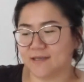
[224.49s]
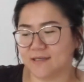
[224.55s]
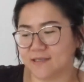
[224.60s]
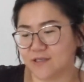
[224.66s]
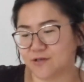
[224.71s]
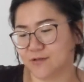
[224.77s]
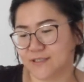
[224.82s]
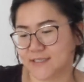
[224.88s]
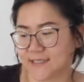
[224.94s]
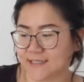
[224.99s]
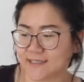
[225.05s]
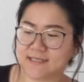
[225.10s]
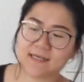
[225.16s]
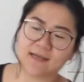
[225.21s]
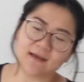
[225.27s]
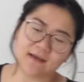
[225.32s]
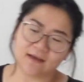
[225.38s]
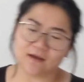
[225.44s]
the dough did
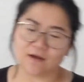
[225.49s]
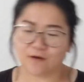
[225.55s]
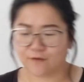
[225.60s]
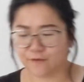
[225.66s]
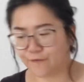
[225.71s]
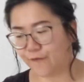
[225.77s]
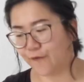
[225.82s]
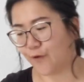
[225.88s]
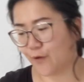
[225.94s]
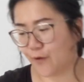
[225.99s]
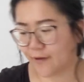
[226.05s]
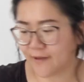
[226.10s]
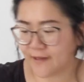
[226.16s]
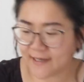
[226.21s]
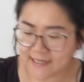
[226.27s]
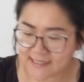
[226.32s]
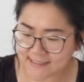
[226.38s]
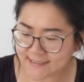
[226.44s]
for the
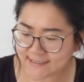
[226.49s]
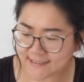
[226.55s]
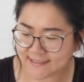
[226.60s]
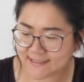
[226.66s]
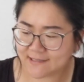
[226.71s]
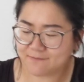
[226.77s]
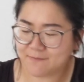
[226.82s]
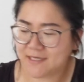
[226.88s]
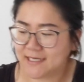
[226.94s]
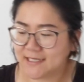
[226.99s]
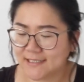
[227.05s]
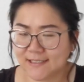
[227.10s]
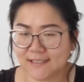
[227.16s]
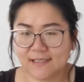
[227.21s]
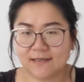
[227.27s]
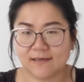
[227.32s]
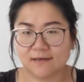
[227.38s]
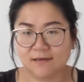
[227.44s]
last 60 minutes.